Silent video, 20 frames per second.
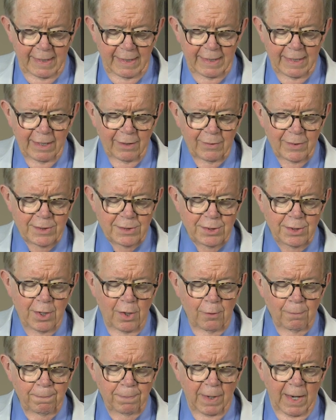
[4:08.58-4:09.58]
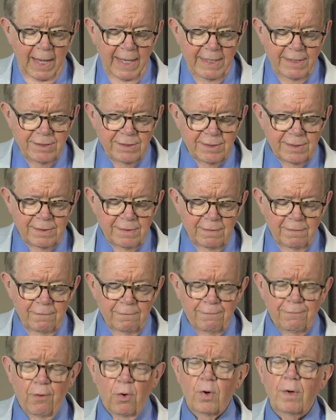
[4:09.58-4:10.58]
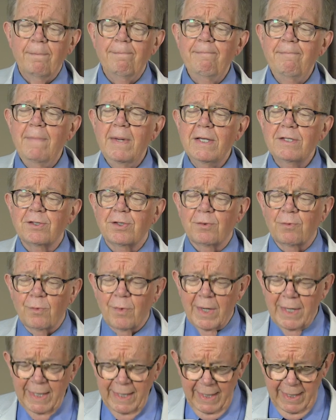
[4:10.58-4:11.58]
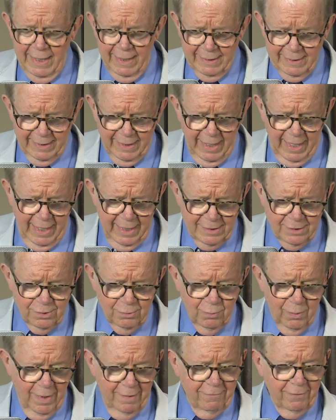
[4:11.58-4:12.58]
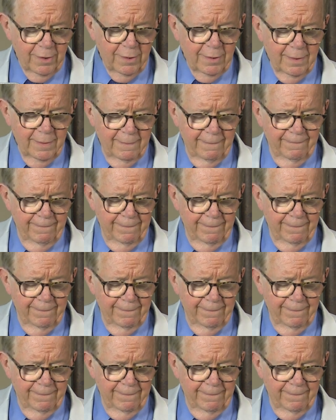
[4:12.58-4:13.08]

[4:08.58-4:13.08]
There is no place for misery in God's river,